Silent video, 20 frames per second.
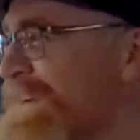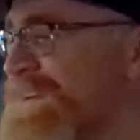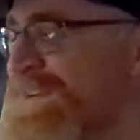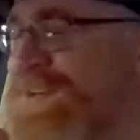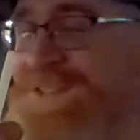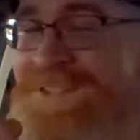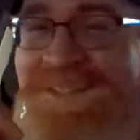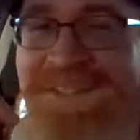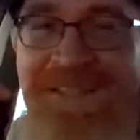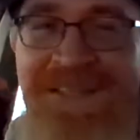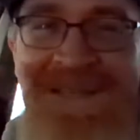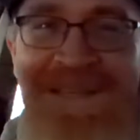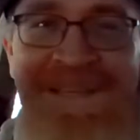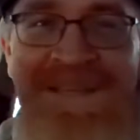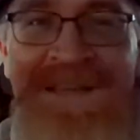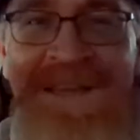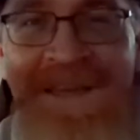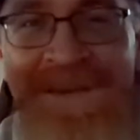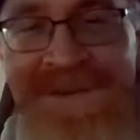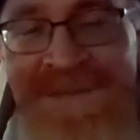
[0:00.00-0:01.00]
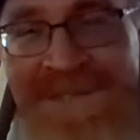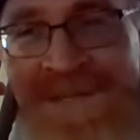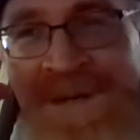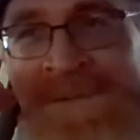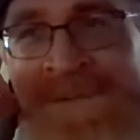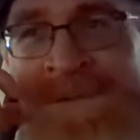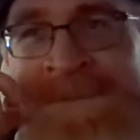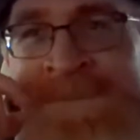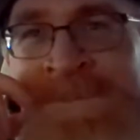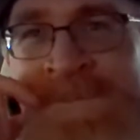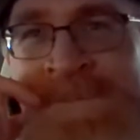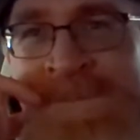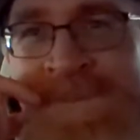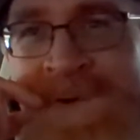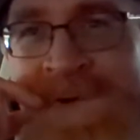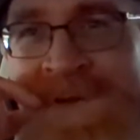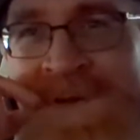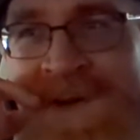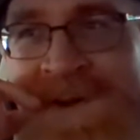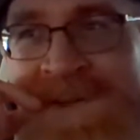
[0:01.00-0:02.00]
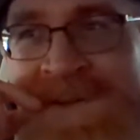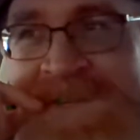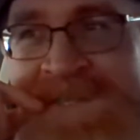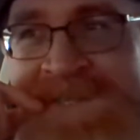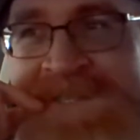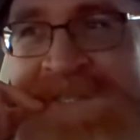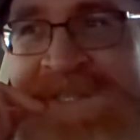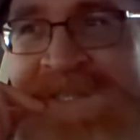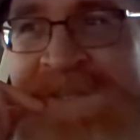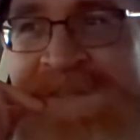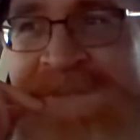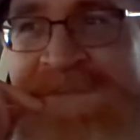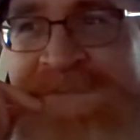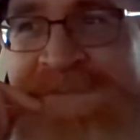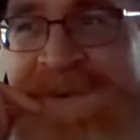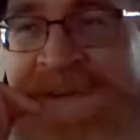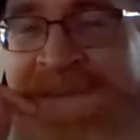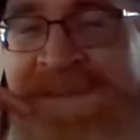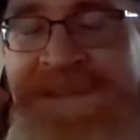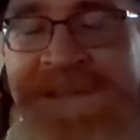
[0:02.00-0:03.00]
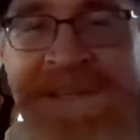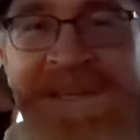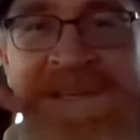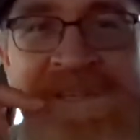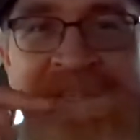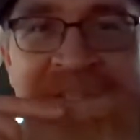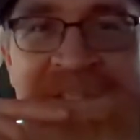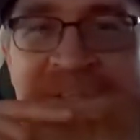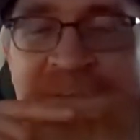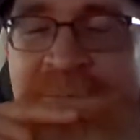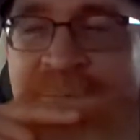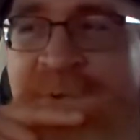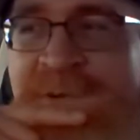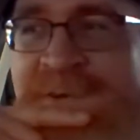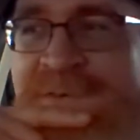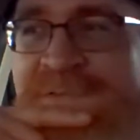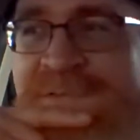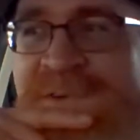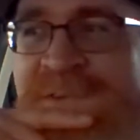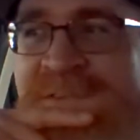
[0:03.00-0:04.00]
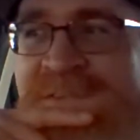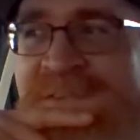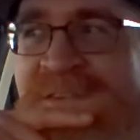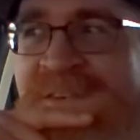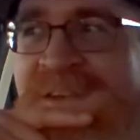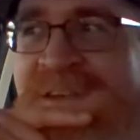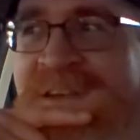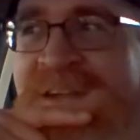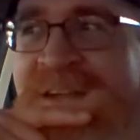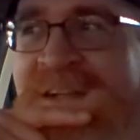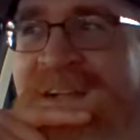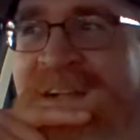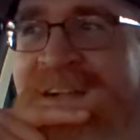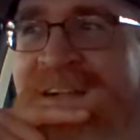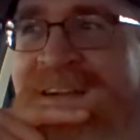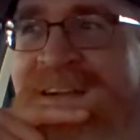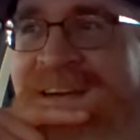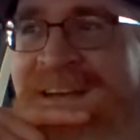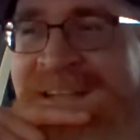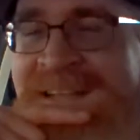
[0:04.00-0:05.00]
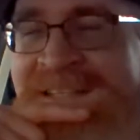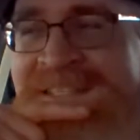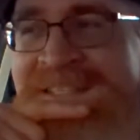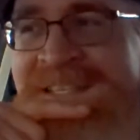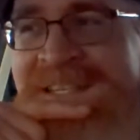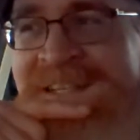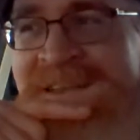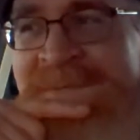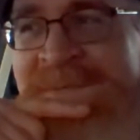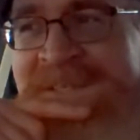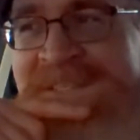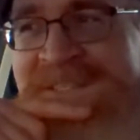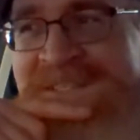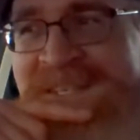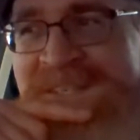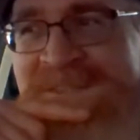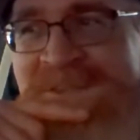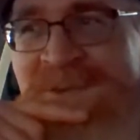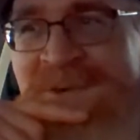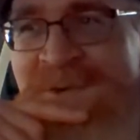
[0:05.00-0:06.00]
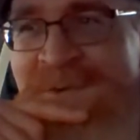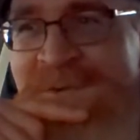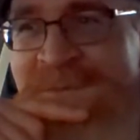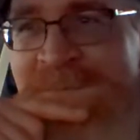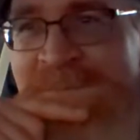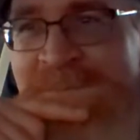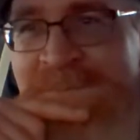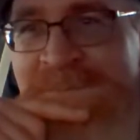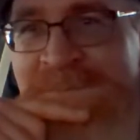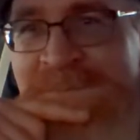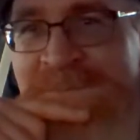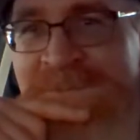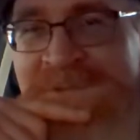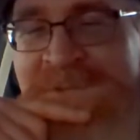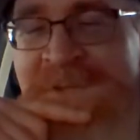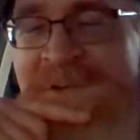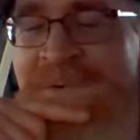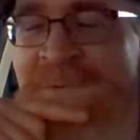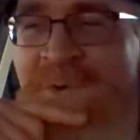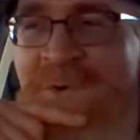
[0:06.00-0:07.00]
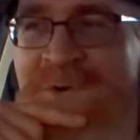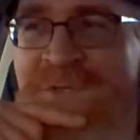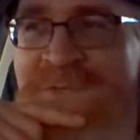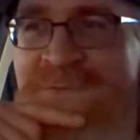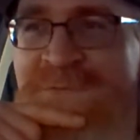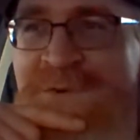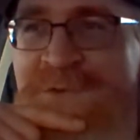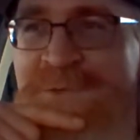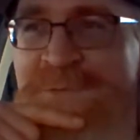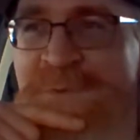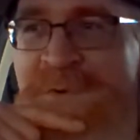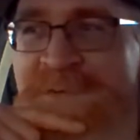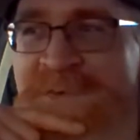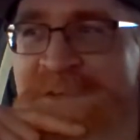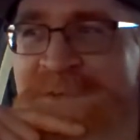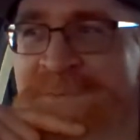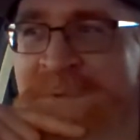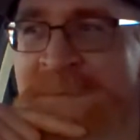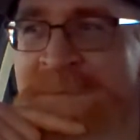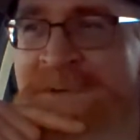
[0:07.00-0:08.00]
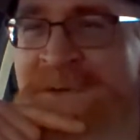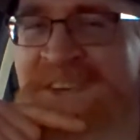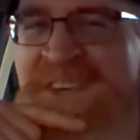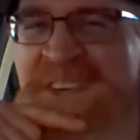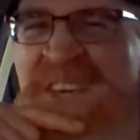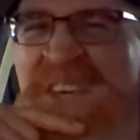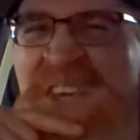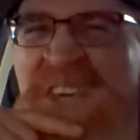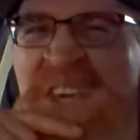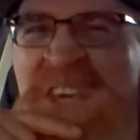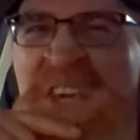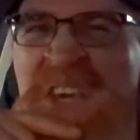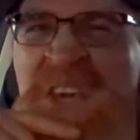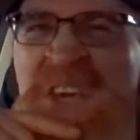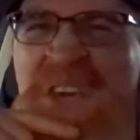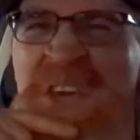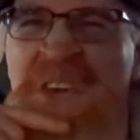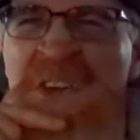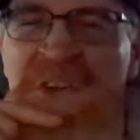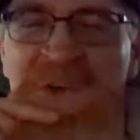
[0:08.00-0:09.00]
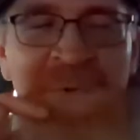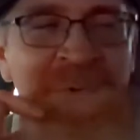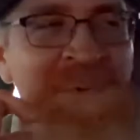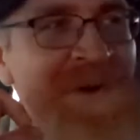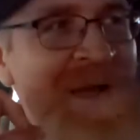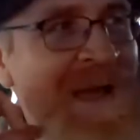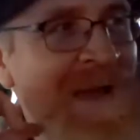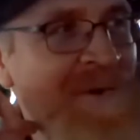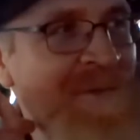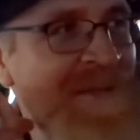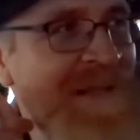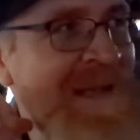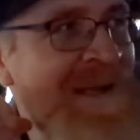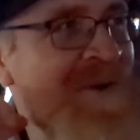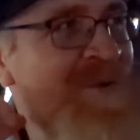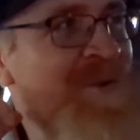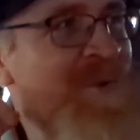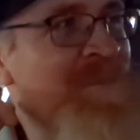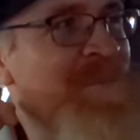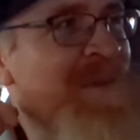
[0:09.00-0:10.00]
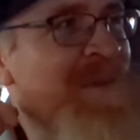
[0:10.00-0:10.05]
because he was someone I considered a friend and he considered me a friend, and I sent him a message that said, "Dude, Stillwater's first book that's made me go ew" out loud,